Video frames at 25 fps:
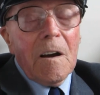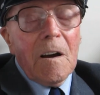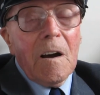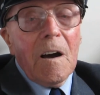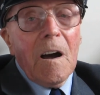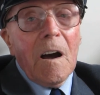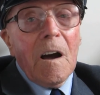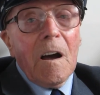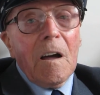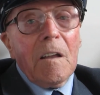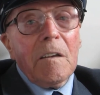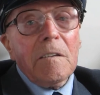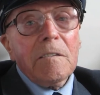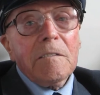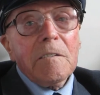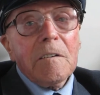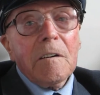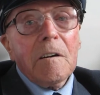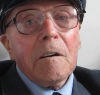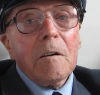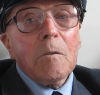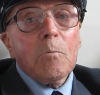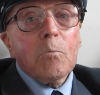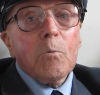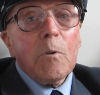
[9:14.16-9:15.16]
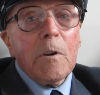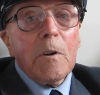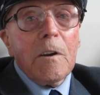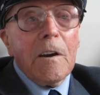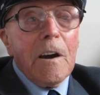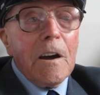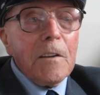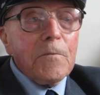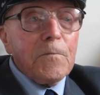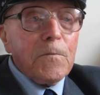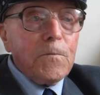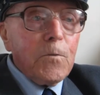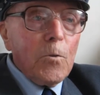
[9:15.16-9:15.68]
And we
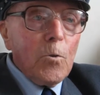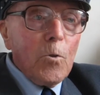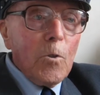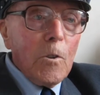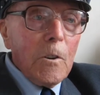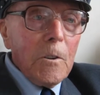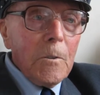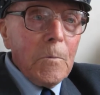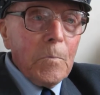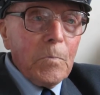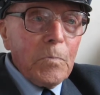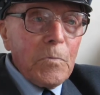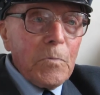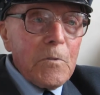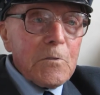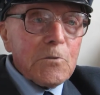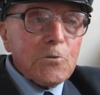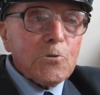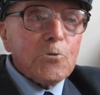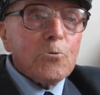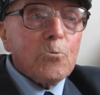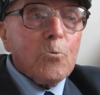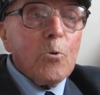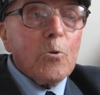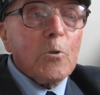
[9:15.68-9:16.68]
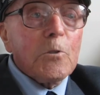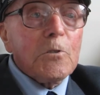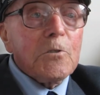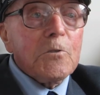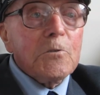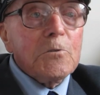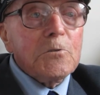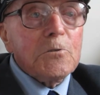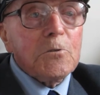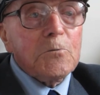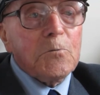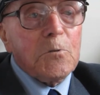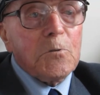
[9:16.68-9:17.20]
had 4
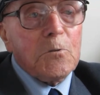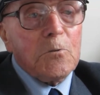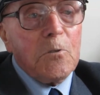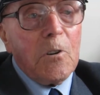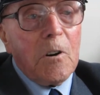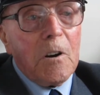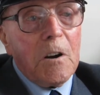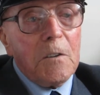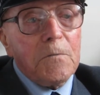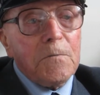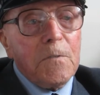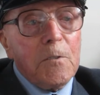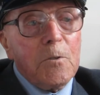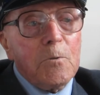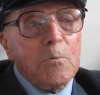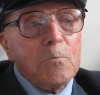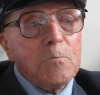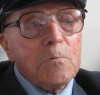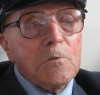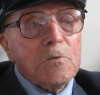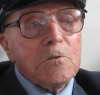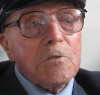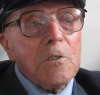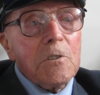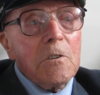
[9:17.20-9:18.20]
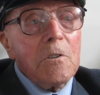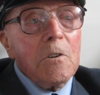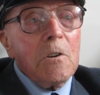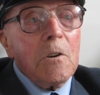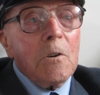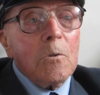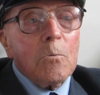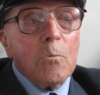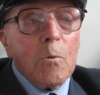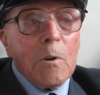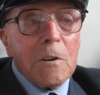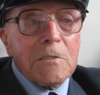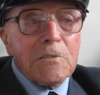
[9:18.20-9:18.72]
squadrons of Typhoons,
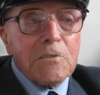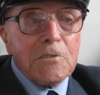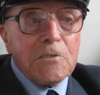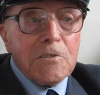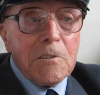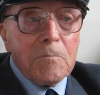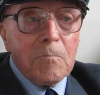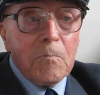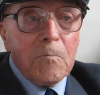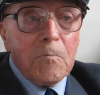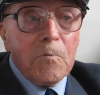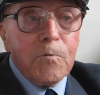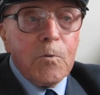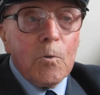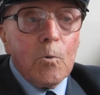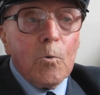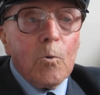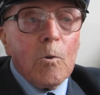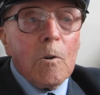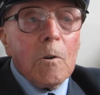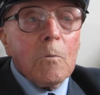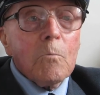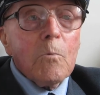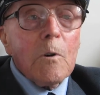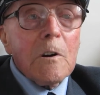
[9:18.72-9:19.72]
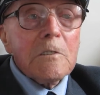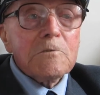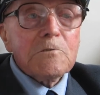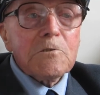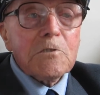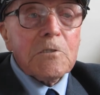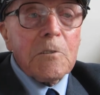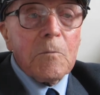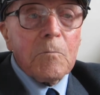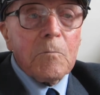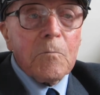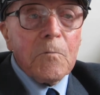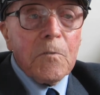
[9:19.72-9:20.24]
174,
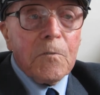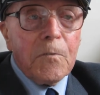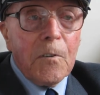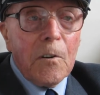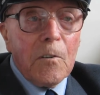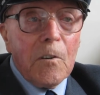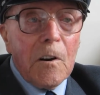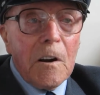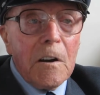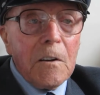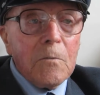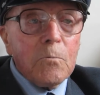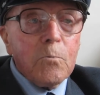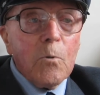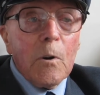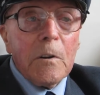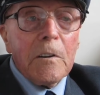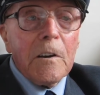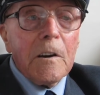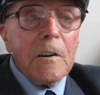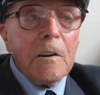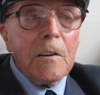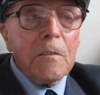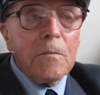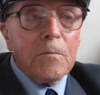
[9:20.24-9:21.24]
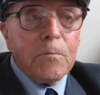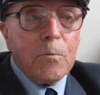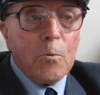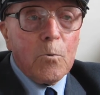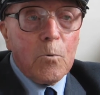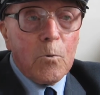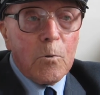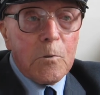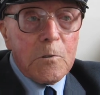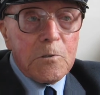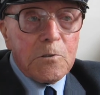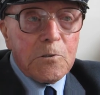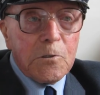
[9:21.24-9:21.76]
175,
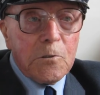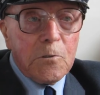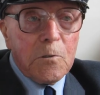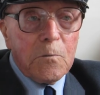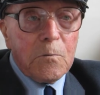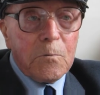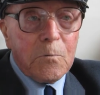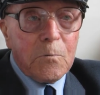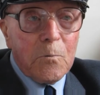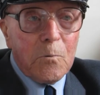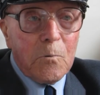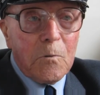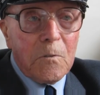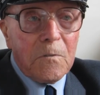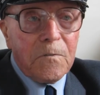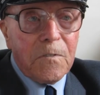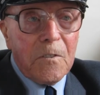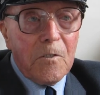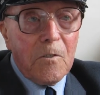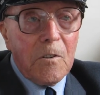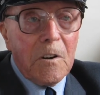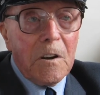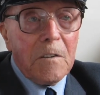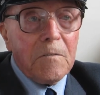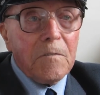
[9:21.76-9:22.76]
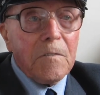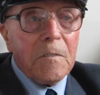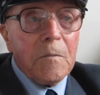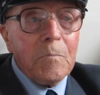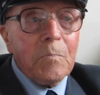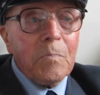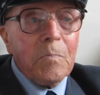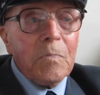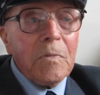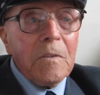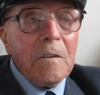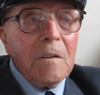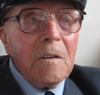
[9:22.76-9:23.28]
184 and 245.
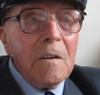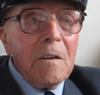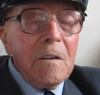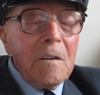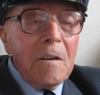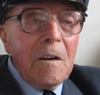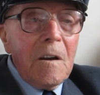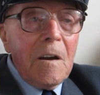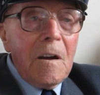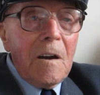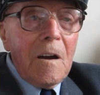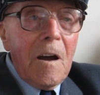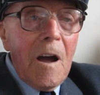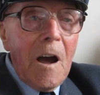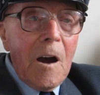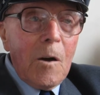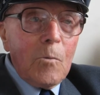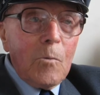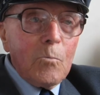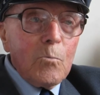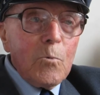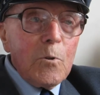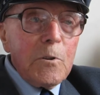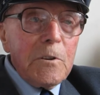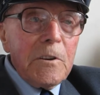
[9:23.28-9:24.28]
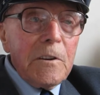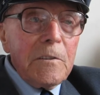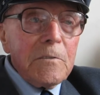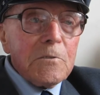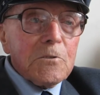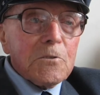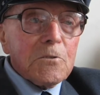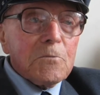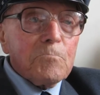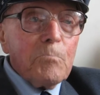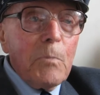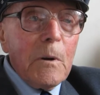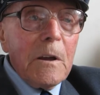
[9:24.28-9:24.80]
And we
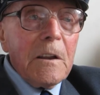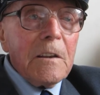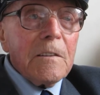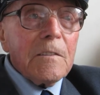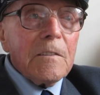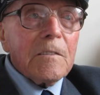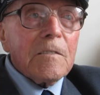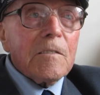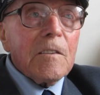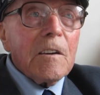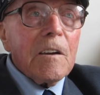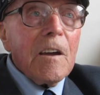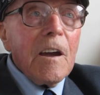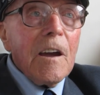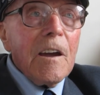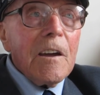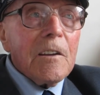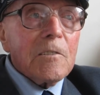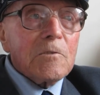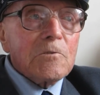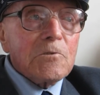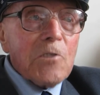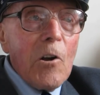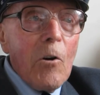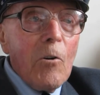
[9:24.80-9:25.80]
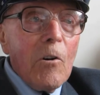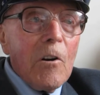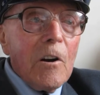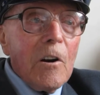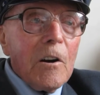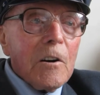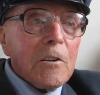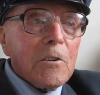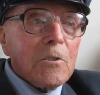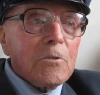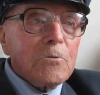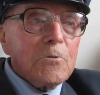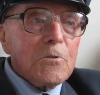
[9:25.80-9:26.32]
spent the
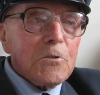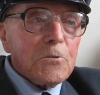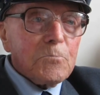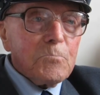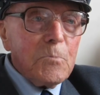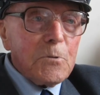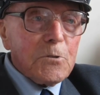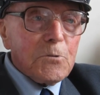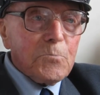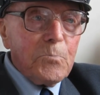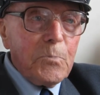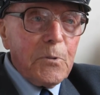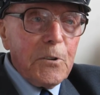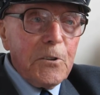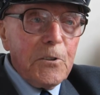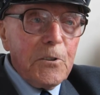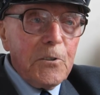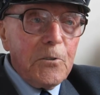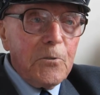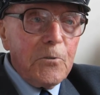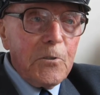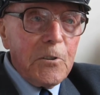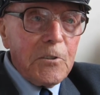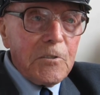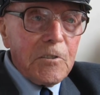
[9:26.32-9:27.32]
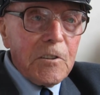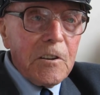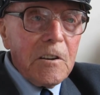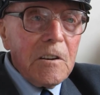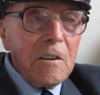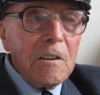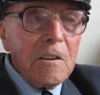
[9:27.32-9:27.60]
entire Christmas period